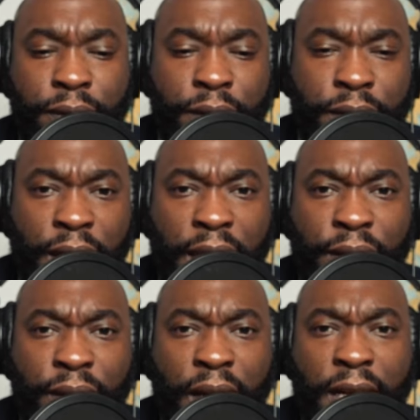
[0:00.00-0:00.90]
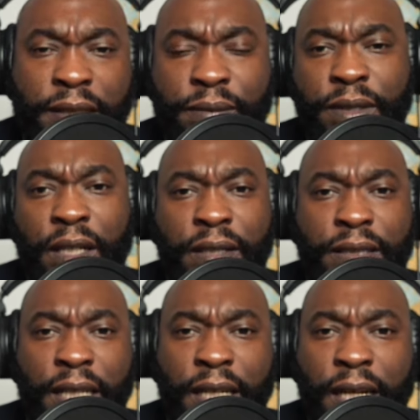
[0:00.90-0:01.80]
This ain't no gossip channel.
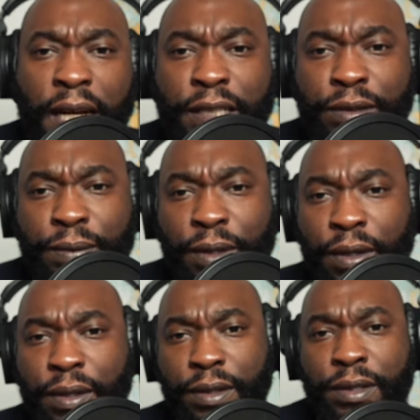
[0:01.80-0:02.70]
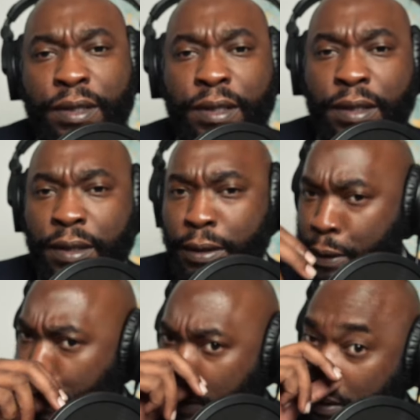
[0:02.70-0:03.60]
This ain't gossip girls.
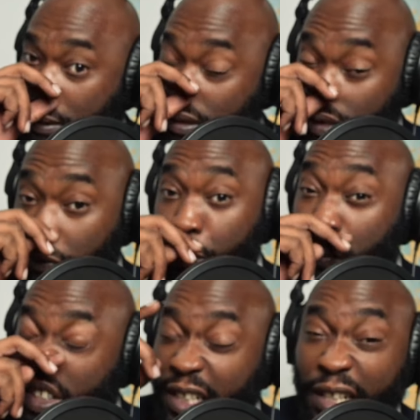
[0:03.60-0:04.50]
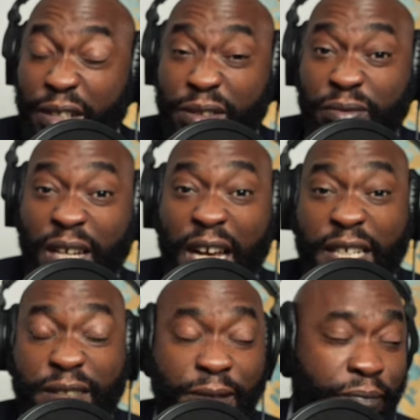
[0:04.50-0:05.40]
So if you want to hear some
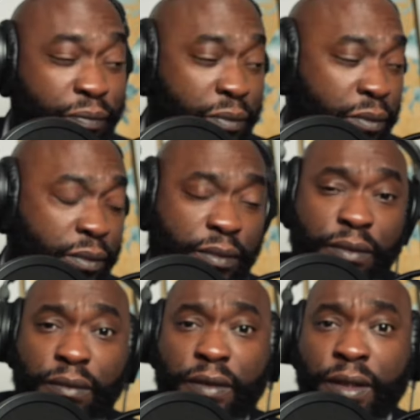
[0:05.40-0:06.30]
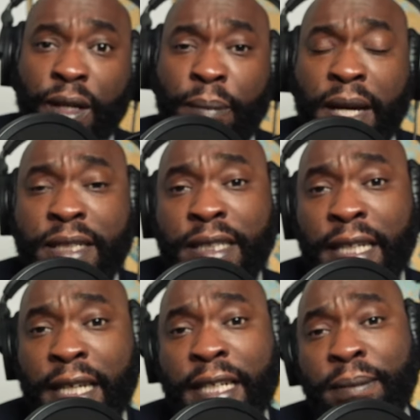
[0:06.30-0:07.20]
gossip about your
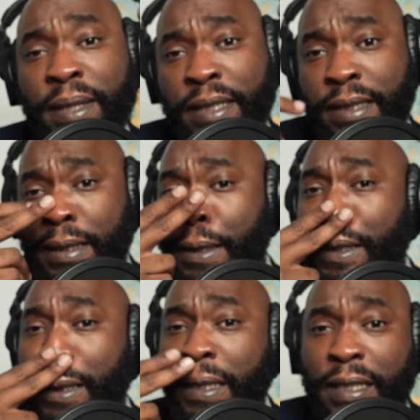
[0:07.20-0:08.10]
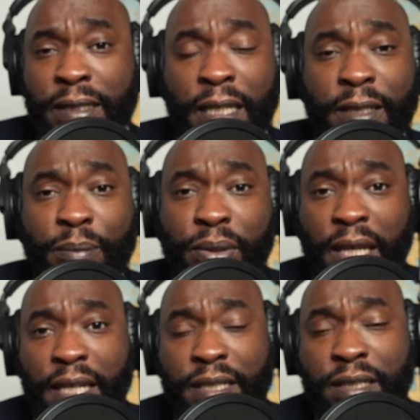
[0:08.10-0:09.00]
enemies, this ain't the
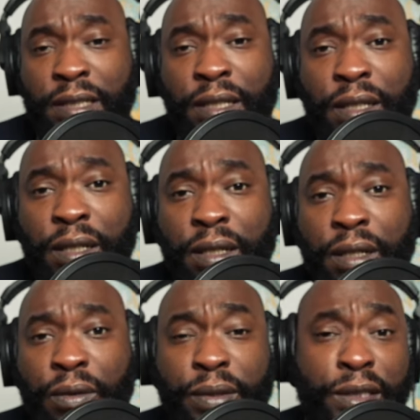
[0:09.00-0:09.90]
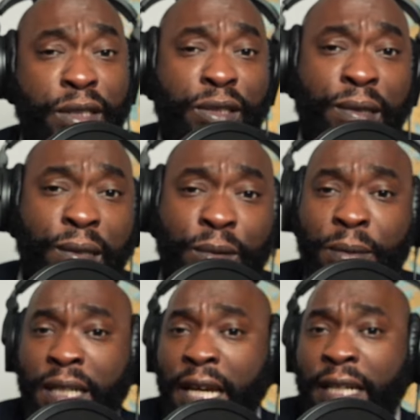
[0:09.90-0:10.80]
place. We're just
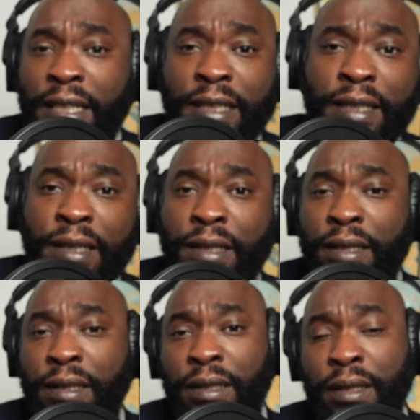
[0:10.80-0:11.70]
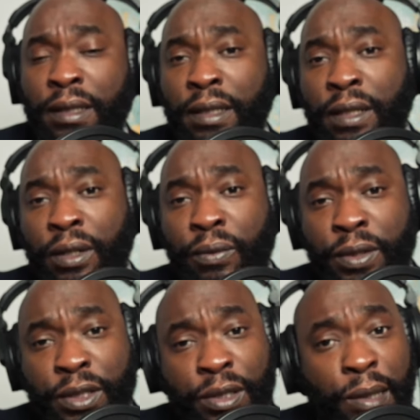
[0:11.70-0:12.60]
illuminating. We're
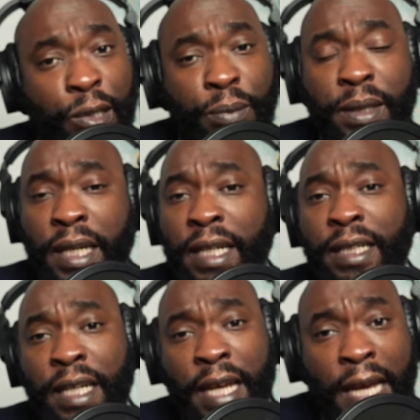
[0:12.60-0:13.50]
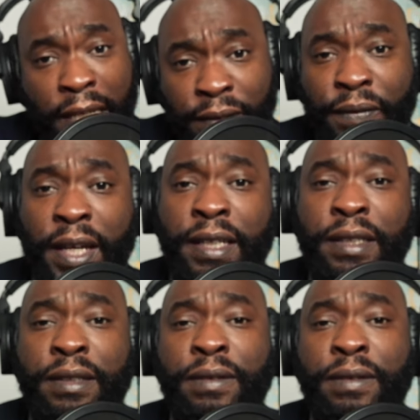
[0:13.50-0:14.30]
just illuminating to elevate.